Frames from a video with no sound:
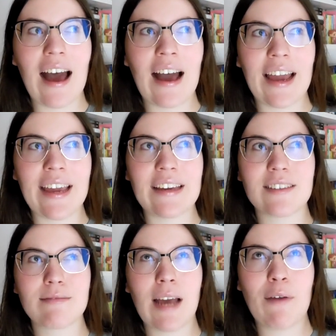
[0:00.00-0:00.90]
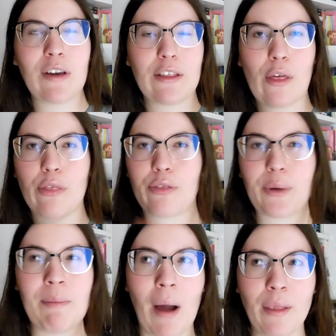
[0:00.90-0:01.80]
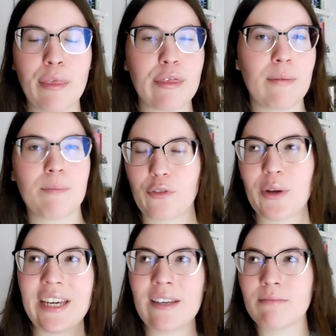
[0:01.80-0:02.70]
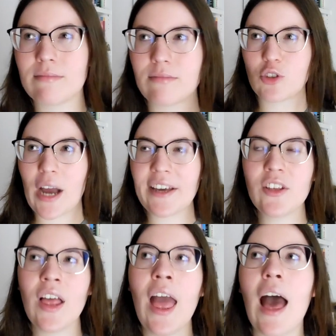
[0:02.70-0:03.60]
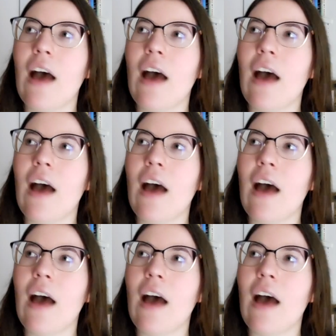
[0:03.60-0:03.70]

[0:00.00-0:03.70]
I have like the three month free trial